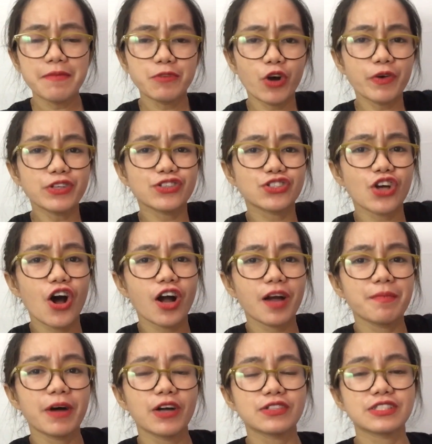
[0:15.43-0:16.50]
going to talk
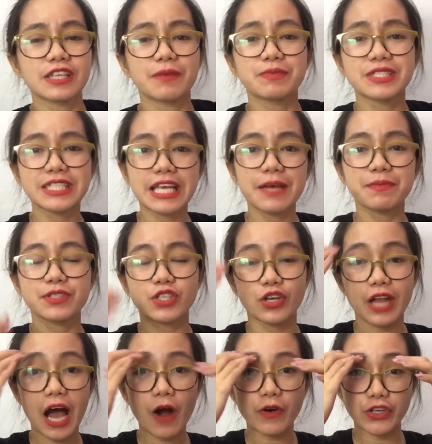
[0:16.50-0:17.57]
about some tips
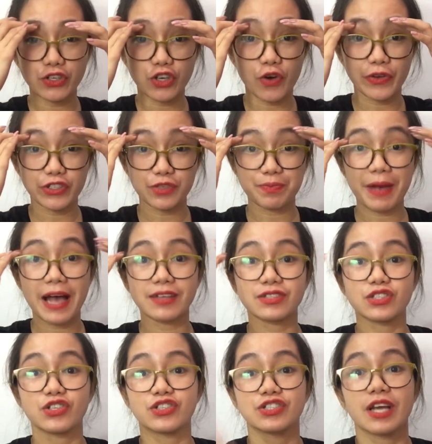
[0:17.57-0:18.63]
on how are you going to
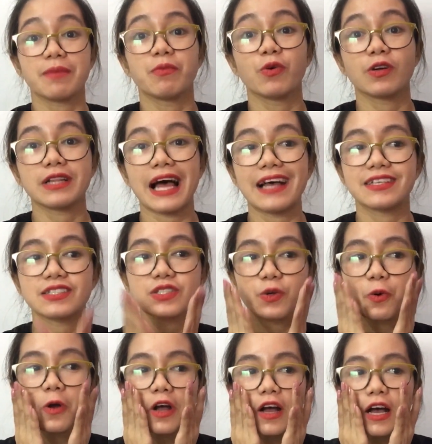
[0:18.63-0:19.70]
pass your demo class.
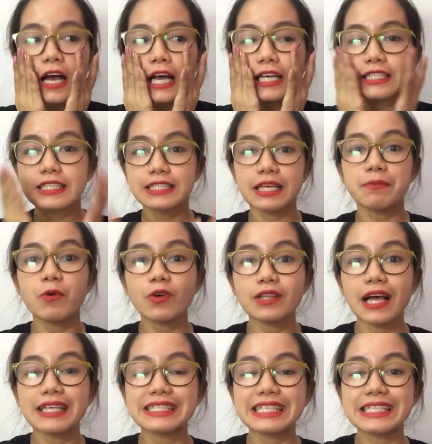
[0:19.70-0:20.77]
So the demo
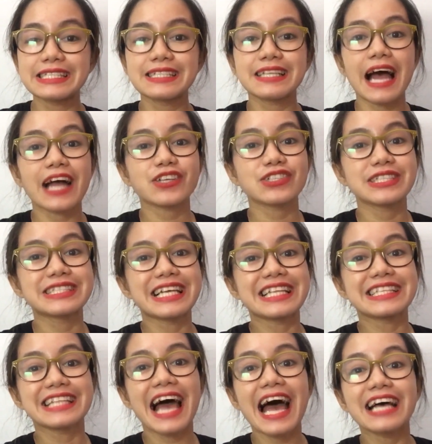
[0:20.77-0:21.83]
class, that is actually the
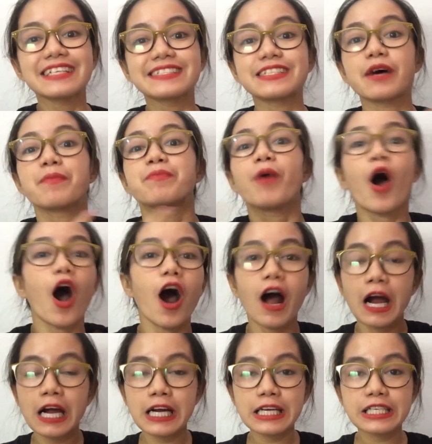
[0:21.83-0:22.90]
last
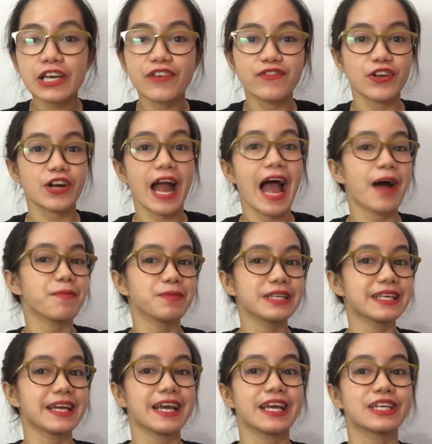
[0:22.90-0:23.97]
part of your
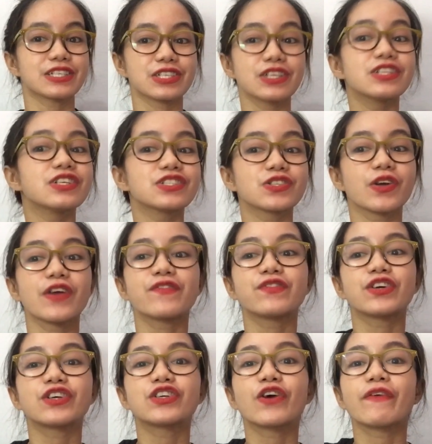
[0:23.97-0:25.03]
application. So if
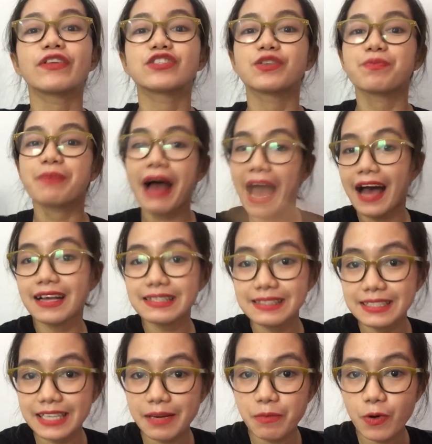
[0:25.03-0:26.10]
you're going to pass
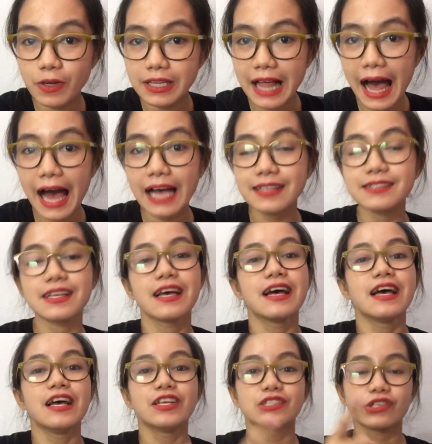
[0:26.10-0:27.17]
the demo class,
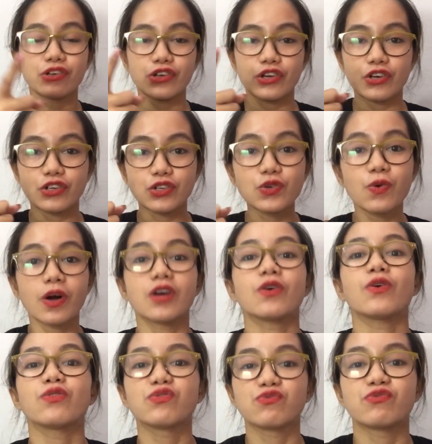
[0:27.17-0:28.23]
so you are
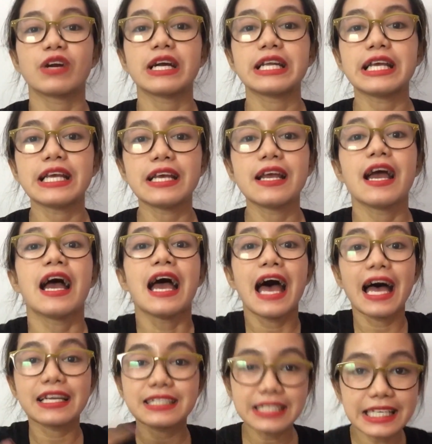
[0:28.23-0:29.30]
already
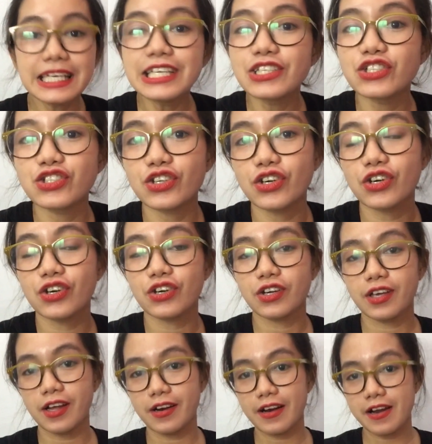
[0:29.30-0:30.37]
a teacher
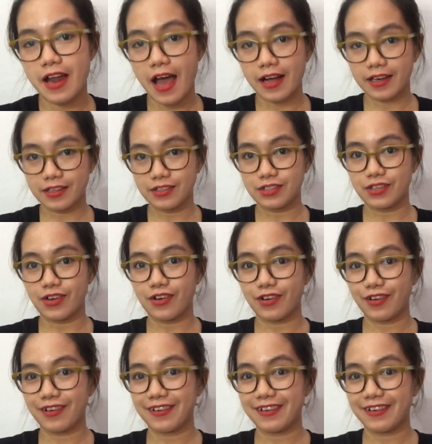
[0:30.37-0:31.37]
here in ACADSOC.